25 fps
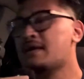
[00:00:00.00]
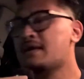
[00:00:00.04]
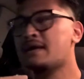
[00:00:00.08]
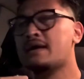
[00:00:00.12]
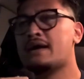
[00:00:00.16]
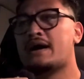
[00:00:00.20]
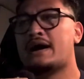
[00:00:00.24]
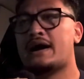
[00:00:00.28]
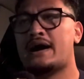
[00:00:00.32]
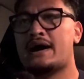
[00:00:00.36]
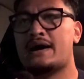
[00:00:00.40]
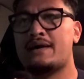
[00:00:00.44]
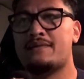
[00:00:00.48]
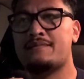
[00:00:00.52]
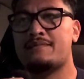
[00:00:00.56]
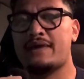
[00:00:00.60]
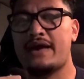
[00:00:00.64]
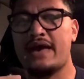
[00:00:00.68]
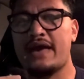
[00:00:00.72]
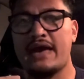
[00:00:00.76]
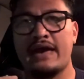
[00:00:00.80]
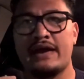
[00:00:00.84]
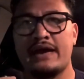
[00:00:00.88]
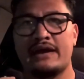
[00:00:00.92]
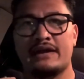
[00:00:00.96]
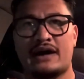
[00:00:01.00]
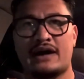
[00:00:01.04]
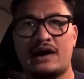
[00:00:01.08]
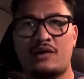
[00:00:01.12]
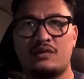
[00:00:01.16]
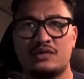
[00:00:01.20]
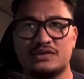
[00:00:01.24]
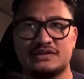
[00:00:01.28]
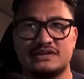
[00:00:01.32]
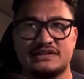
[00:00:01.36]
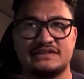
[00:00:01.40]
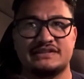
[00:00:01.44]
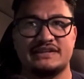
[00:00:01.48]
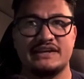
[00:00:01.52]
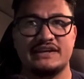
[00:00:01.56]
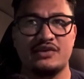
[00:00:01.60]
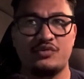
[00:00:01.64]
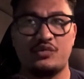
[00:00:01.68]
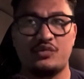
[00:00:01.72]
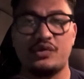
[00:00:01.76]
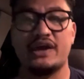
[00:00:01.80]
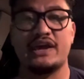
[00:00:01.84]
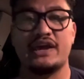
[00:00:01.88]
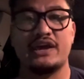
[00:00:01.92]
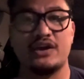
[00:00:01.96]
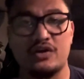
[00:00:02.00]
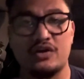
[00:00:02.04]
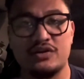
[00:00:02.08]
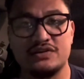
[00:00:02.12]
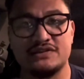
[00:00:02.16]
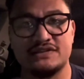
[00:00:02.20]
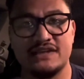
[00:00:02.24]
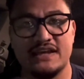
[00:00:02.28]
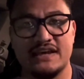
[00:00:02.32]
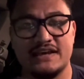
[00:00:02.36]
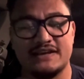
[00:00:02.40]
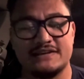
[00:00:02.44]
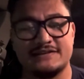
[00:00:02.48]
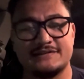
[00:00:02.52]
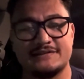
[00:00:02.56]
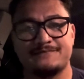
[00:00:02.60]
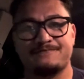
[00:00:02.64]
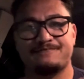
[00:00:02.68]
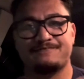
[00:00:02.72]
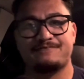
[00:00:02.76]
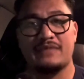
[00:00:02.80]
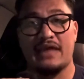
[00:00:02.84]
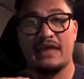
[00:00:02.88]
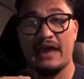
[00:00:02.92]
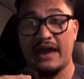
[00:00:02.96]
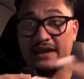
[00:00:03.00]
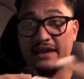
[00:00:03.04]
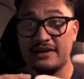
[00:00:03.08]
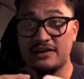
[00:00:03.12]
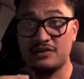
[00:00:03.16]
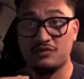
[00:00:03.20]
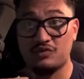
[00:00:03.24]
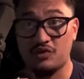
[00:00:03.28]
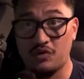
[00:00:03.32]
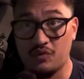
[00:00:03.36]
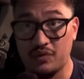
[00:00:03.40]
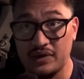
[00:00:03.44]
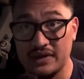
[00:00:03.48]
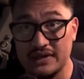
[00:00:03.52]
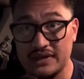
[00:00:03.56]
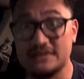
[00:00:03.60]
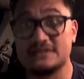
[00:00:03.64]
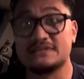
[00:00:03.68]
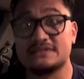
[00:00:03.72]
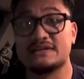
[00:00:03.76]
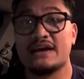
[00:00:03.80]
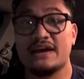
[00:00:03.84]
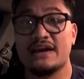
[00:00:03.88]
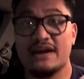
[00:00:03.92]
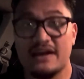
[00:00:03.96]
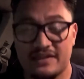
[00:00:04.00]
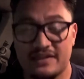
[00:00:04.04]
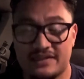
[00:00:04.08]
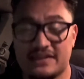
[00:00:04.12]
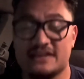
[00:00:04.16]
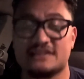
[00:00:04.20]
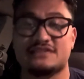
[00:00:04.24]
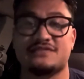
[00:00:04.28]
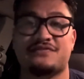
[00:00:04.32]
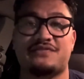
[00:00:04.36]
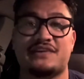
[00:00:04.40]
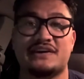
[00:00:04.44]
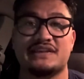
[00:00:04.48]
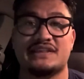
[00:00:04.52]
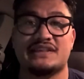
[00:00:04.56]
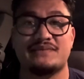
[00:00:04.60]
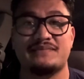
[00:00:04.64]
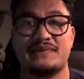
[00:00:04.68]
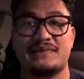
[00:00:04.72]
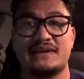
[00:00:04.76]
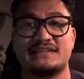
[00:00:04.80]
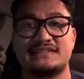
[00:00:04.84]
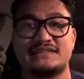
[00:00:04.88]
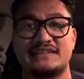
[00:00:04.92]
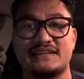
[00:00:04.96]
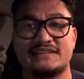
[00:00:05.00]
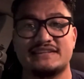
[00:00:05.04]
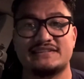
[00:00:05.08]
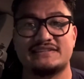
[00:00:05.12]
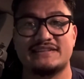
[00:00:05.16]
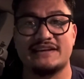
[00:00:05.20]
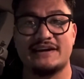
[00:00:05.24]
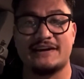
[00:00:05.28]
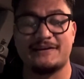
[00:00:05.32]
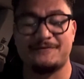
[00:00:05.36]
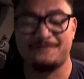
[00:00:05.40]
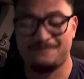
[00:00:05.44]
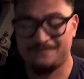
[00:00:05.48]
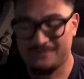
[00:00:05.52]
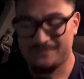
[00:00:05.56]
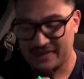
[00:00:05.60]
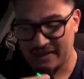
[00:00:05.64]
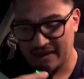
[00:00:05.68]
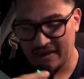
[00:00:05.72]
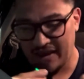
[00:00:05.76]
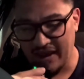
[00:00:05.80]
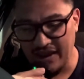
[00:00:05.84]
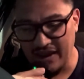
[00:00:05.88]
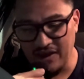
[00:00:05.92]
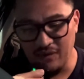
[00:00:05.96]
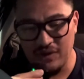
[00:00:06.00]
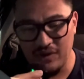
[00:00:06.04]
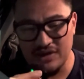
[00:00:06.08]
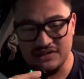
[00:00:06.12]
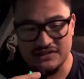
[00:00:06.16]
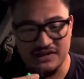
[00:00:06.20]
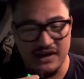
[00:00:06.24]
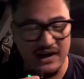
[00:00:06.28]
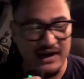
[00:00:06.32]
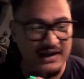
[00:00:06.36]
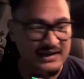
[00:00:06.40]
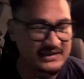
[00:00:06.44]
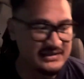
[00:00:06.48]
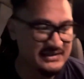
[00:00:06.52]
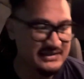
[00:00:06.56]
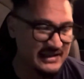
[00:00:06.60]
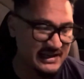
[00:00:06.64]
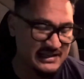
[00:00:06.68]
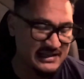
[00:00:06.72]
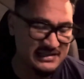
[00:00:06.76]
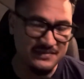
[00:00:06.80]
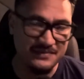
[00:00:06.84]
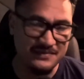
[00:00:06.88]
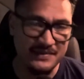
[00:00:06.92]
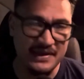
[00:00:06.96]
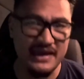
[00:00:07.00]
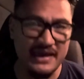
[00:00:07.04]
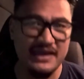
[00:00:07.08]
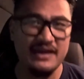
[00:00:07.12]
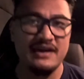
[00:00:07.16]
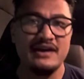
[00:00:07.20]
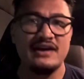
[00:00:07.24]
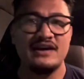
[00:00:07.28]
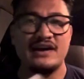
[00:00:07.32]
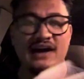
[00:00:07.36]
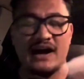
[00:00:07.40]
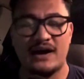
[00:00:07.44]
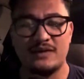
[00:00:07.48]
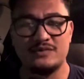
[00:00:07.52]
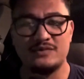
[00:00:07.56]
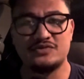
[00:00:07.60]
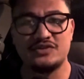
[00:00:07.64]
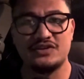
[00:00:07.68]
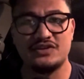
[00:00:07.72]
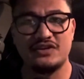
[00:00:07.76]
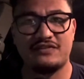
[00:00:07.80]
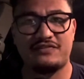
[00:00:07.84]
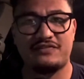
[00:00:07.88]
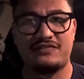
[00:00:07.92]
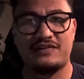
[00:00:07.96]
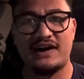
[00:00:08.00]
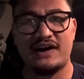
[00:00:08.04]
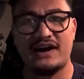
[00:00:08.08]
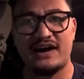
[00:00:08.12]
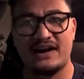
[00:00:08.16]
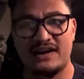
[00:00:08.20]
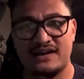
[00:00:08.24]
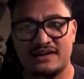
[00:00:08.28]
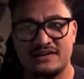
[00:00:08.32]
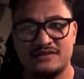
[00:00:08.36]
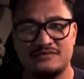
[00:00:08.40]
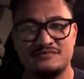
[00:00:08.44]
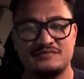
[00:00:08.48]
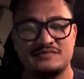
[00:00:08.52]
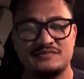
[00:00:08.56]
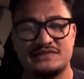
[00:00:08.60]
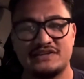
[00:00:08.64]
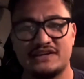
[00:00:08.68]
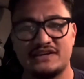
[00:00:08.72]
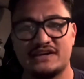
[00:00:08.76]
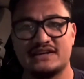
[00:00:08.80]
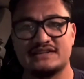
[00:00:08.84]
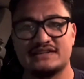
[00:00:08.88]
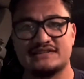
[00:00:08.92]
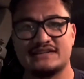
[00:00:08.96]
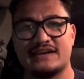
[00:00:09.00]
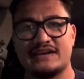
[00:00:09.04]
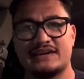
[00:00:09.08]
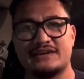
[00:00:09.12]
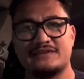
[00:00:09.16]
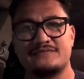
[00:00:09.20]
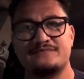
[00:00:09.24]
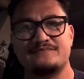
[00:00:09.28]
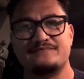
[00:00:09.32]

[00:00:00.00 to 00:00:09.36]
And I want to see where he goes next. Andy Ruiz, that's a fight that makes sense now. Anyways, guys, that's me. I'm Junior Fa. See you guys later.